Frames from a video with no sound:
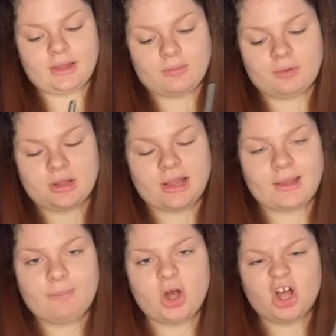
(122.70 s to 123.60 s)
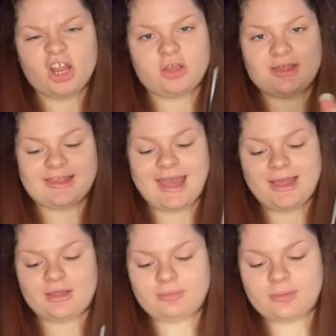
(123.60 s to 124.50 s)
put it in like a pot and it
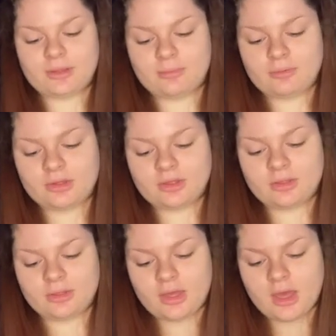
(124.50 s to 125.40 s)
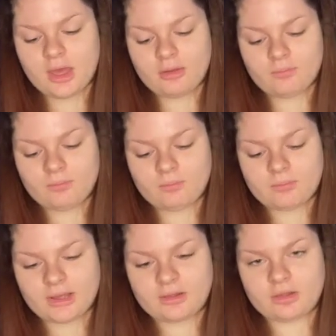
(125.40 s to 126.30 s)
sets, and you put your like a
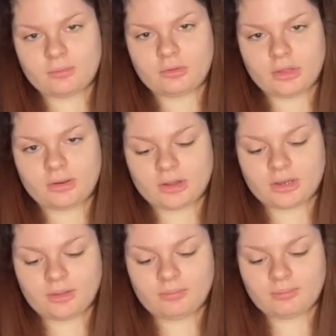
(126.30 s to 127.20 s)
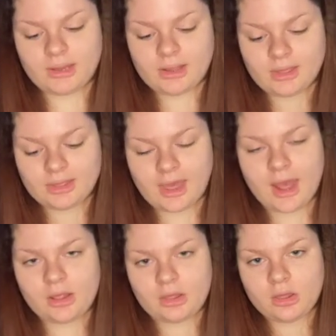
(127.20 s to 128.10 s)
spoolie or anything in between and it
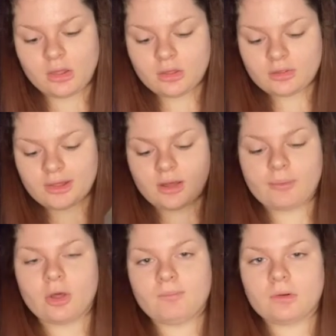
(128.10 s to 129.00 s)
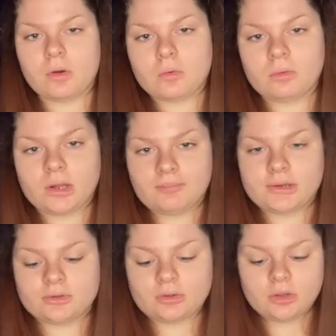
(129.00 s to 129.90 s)
sets, so you got a permanent hole in the
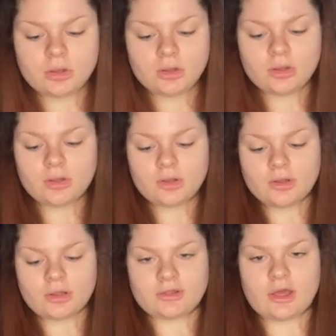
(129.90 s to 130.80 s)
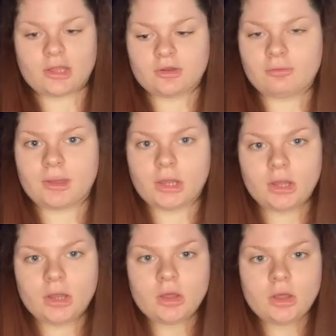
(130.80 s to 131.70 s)
middle. That's how you do it.
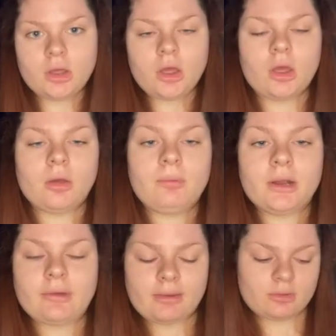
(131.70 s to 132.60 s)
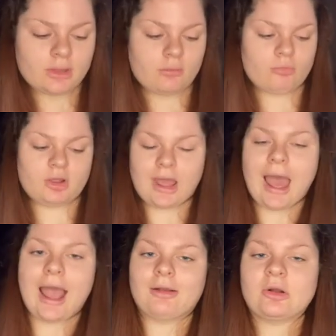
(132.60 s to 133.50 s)
But anyway, let's get on with this
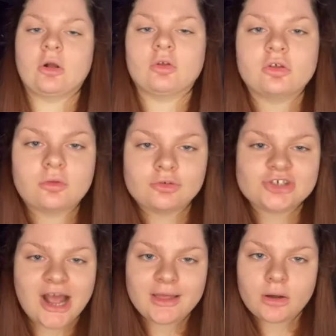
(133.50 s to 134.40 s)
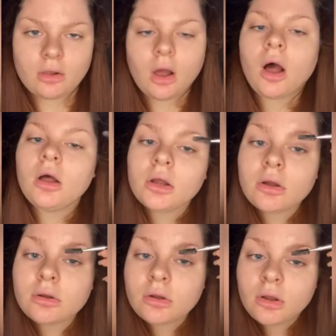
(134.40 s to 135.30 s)
eyebrows because I'm chatting a lot.
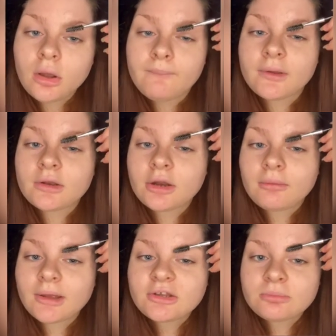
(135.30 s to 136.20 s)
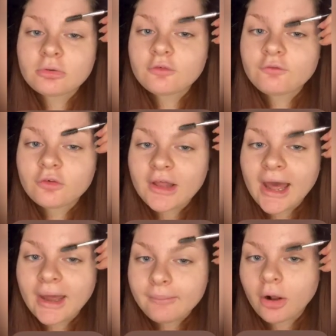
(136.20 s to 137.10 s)
What you do is you brush through the
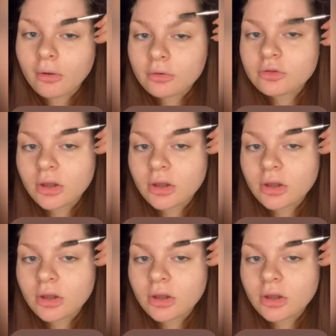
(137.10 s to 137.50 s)
eyebrows.